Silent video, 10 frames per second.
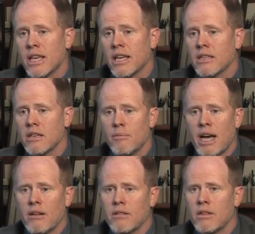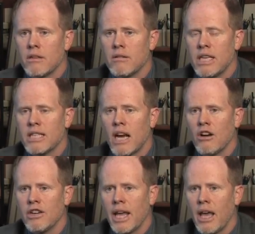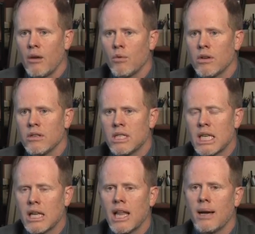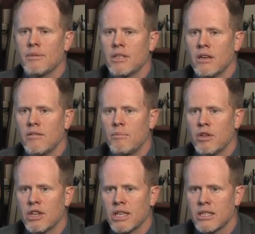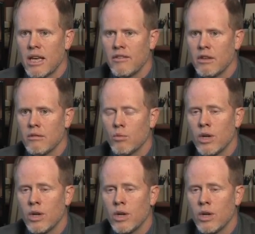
things about the entire day was the collapse of Building 7,